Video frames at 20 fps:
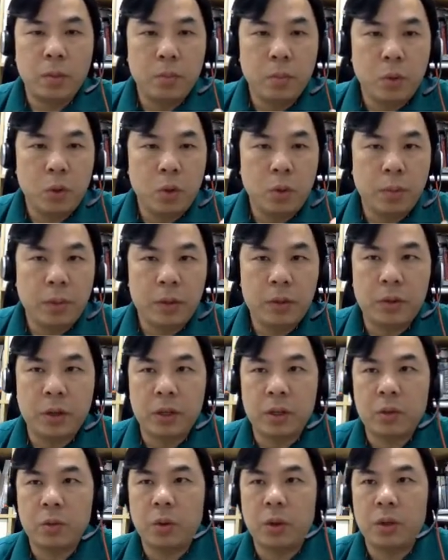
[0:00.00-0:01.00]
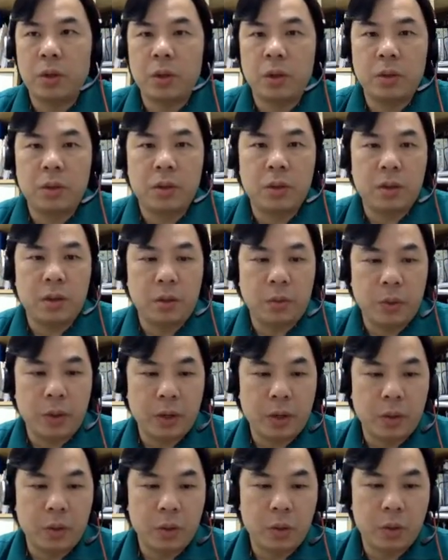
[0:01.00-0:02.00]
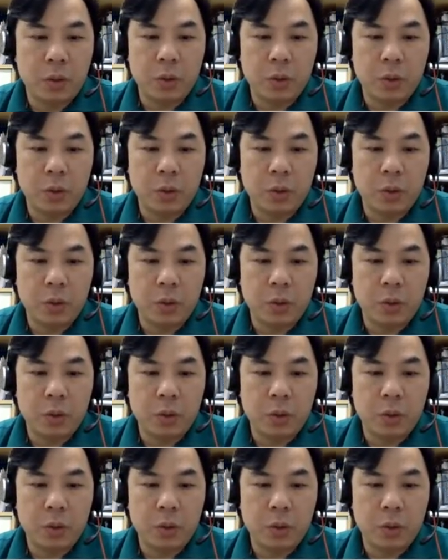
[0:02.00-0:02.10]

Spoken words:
more matrix questions that we're going